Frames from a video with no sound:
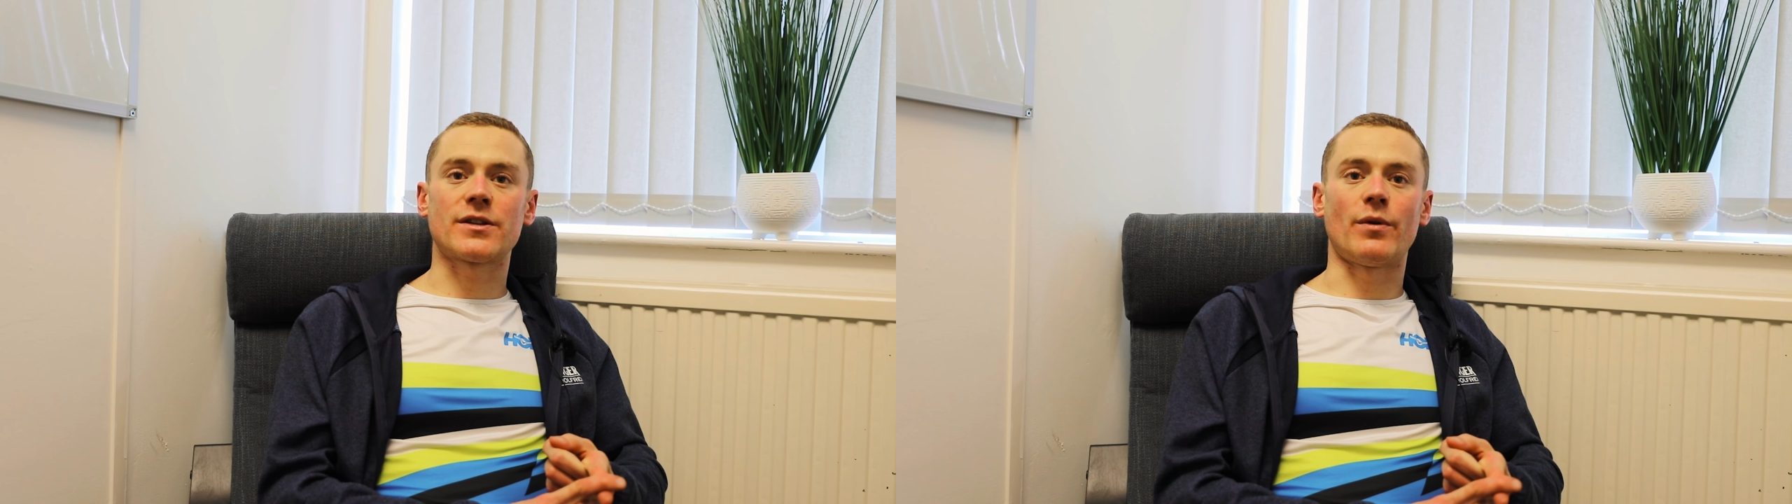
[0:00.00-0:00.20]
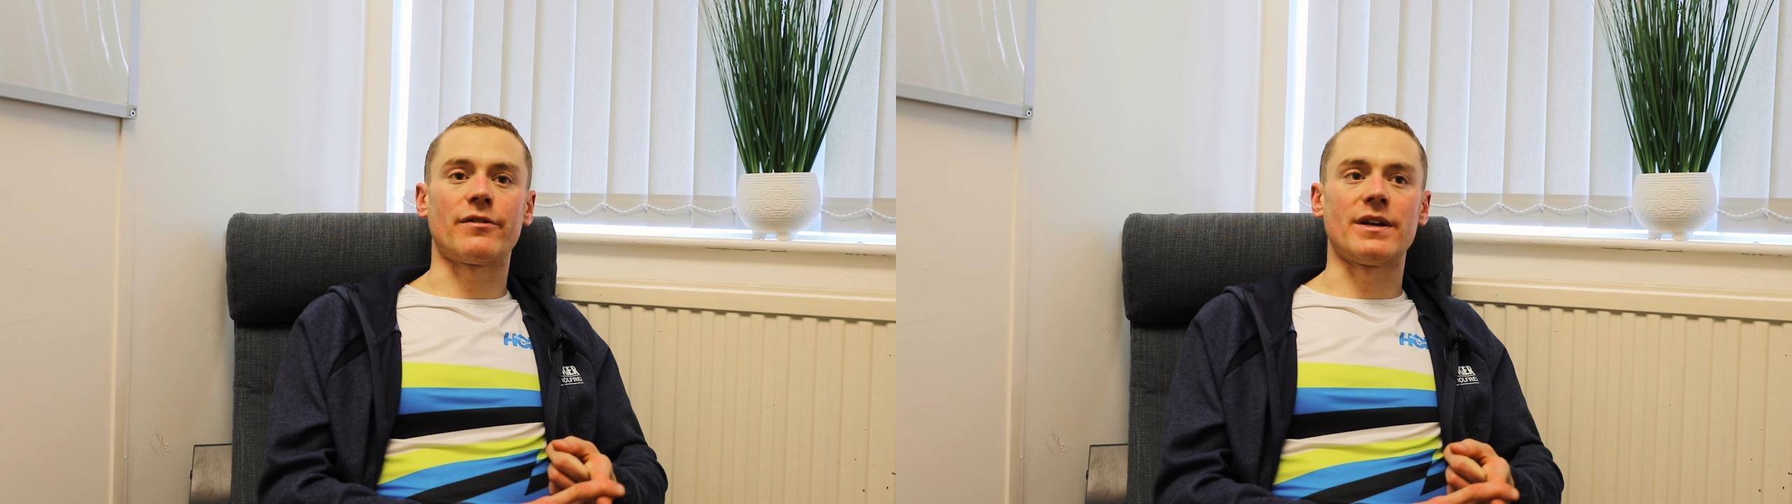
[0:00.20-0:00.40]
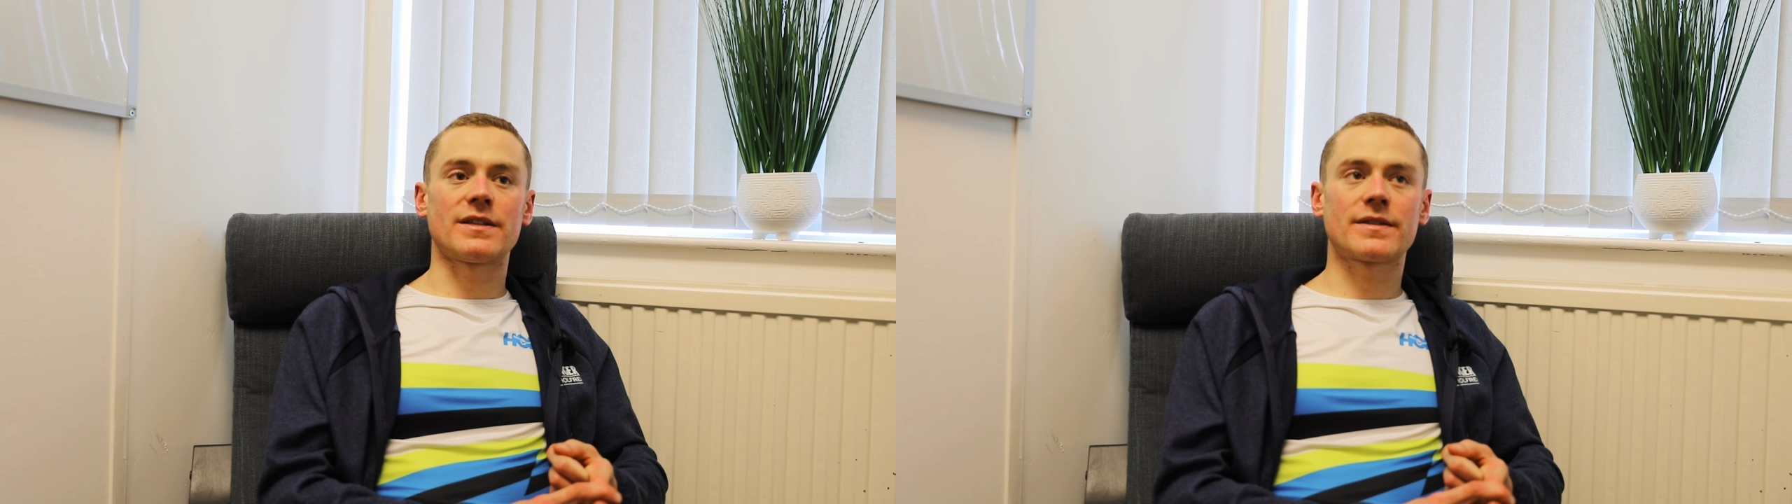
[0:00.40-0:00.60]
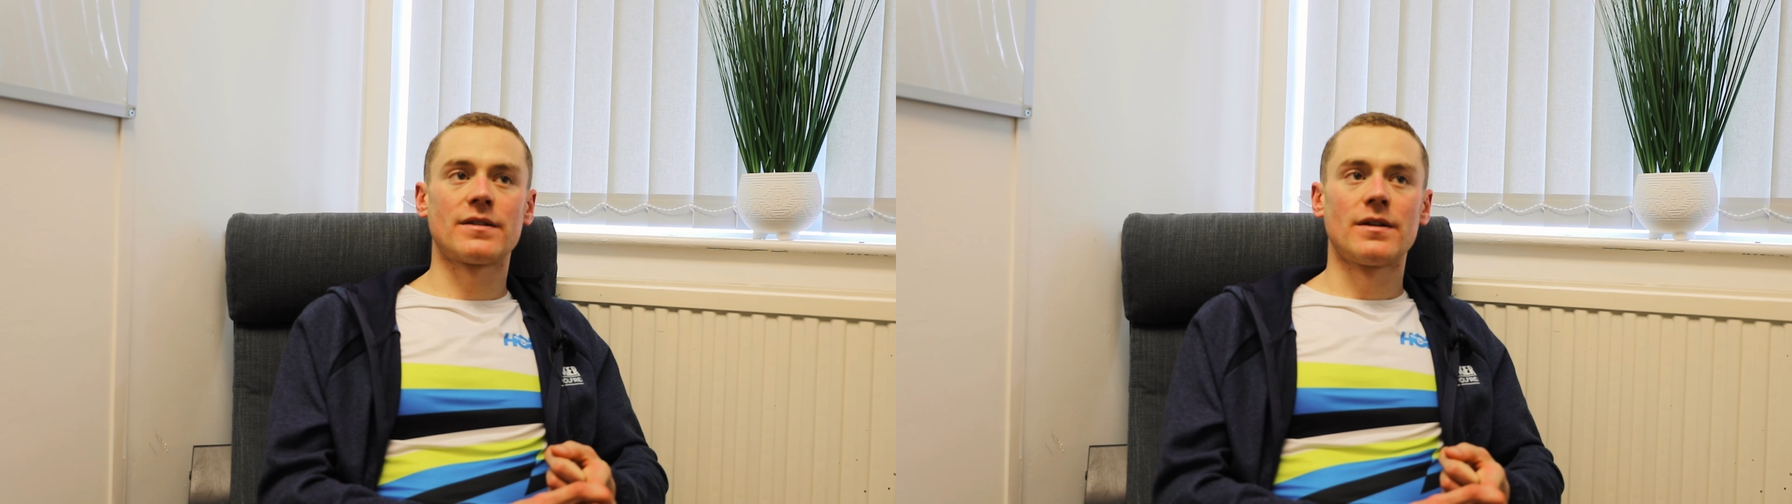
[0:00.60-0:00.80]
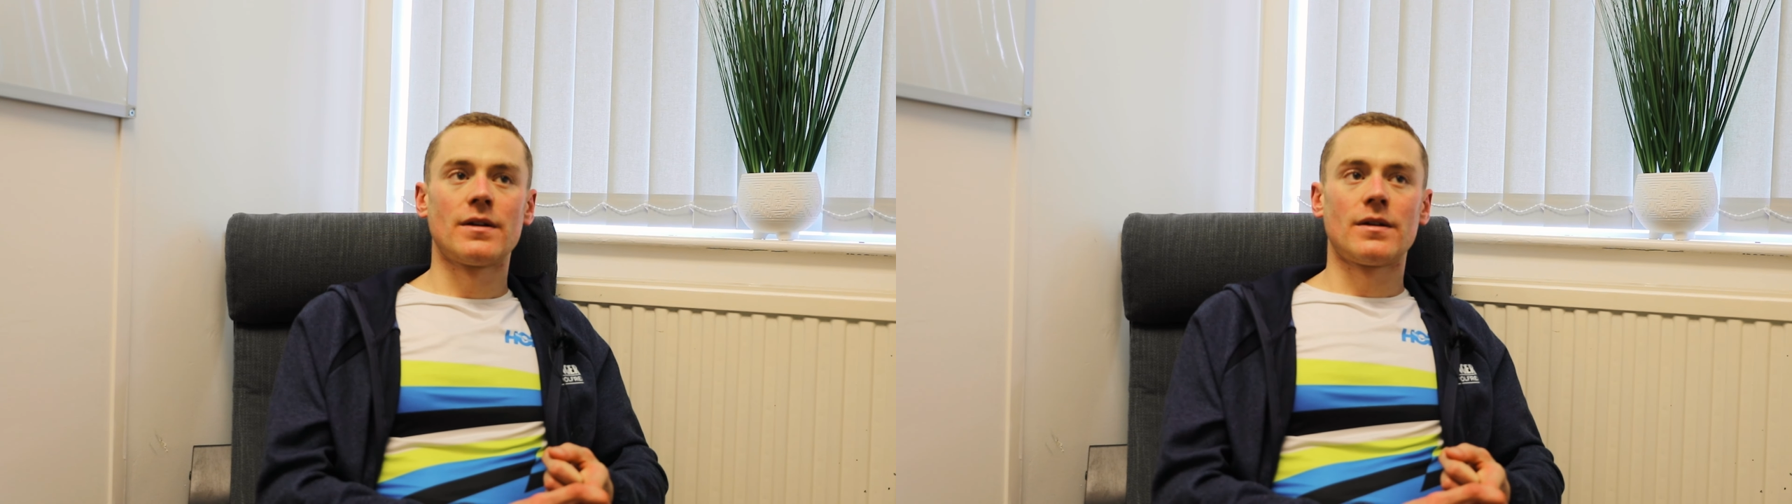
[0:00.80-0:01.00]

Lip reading: so whether it's,